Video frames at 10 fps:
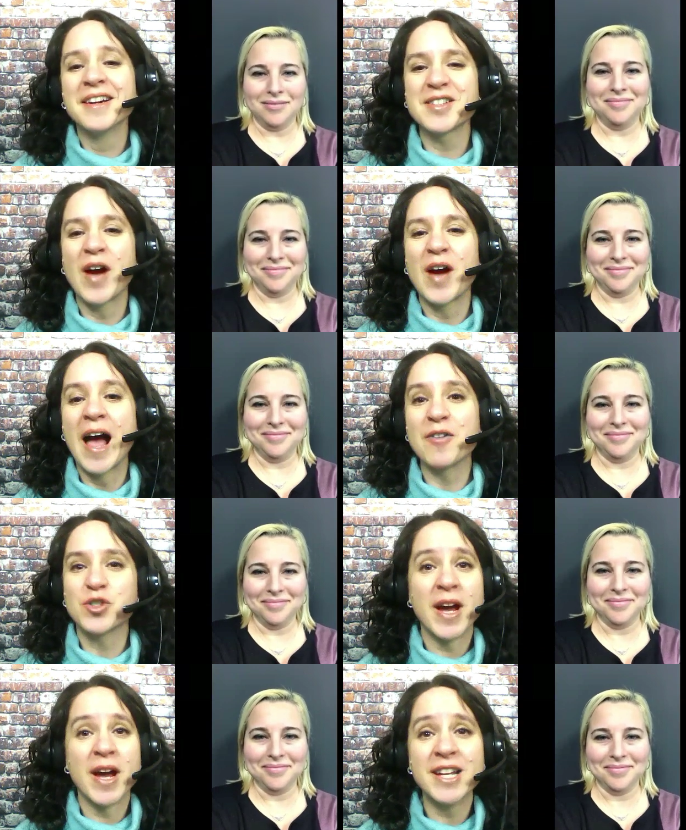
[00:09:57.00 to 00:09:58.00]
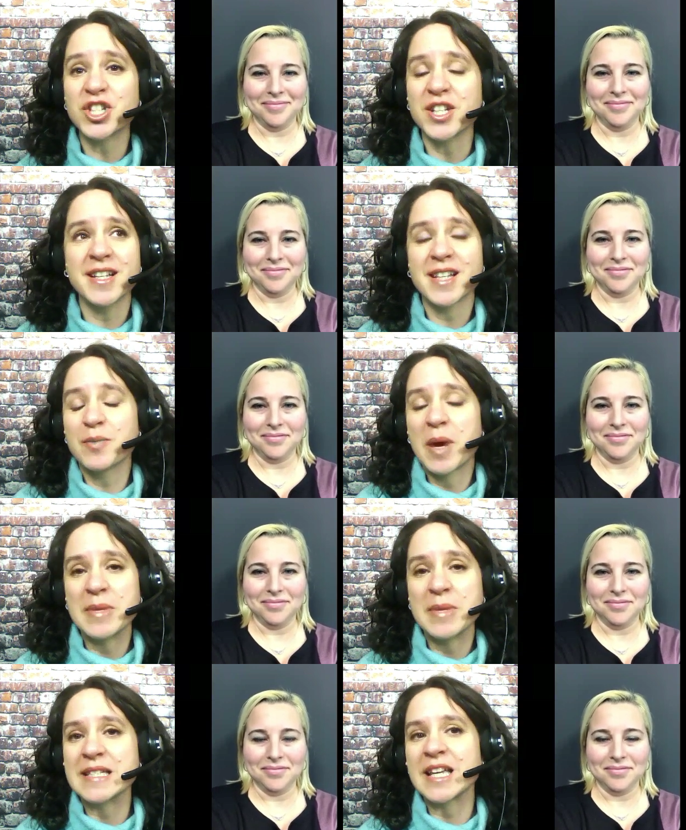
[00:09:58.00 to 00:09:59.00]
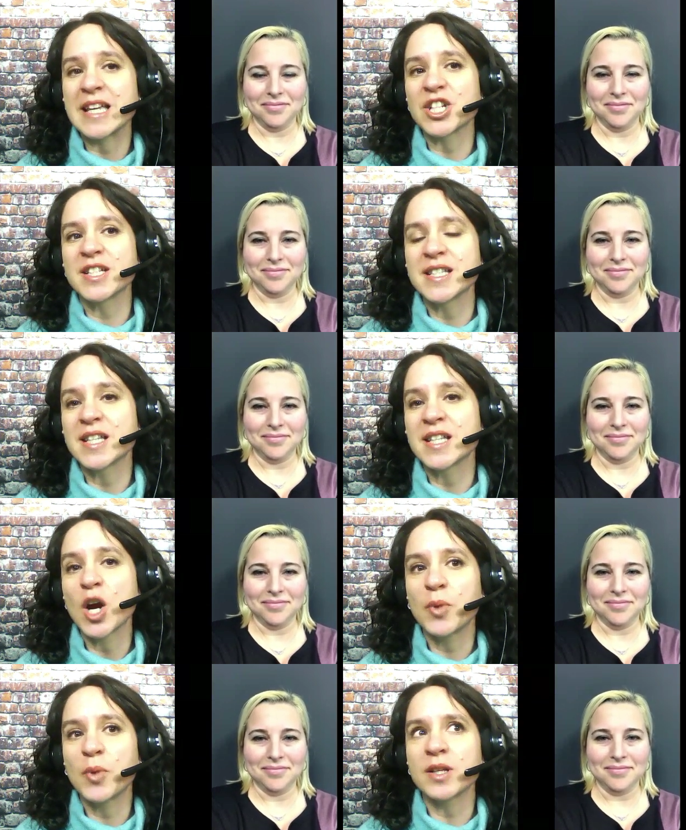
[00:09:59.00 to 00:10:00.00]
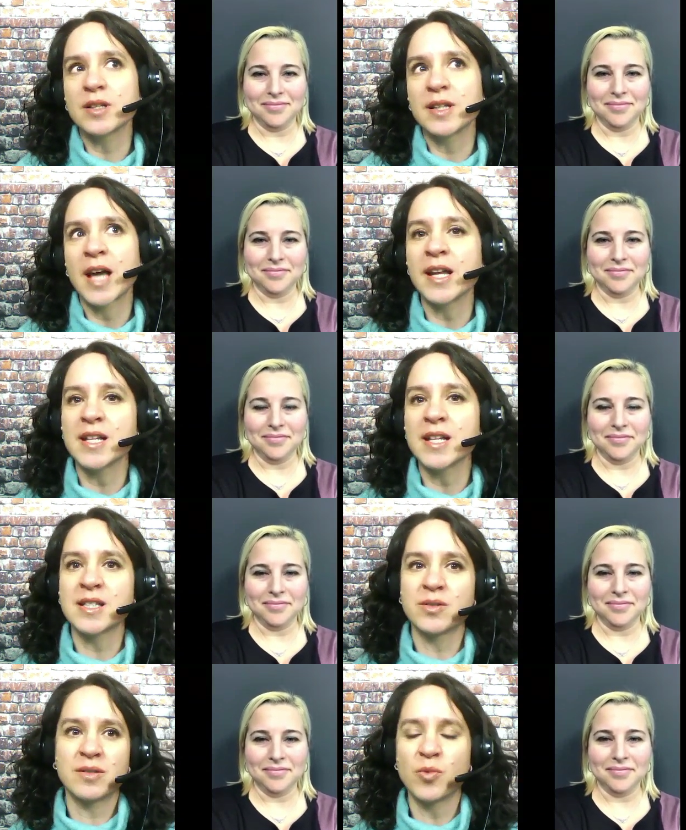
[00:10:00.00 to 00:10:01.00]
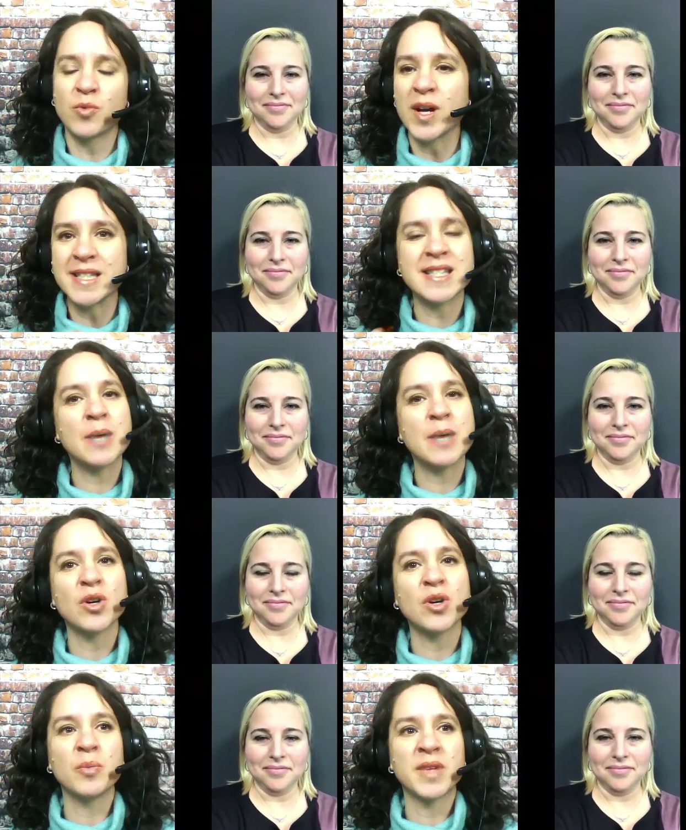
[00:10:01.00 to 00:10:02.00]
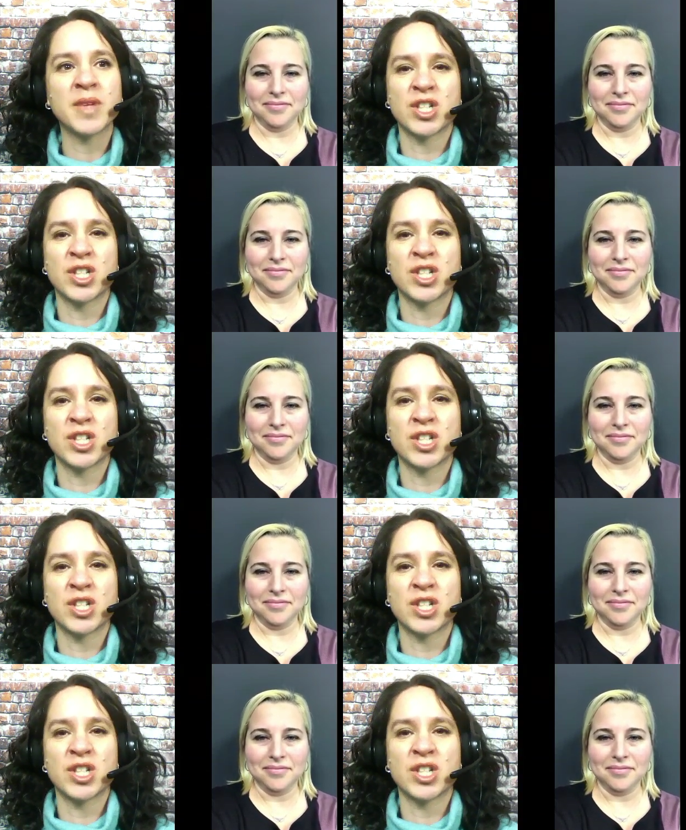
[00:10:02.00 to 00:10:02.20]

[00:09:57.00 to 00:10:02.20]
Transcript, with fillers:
Speaker 1: So I have strategies and my medication is there, but that is one symptom that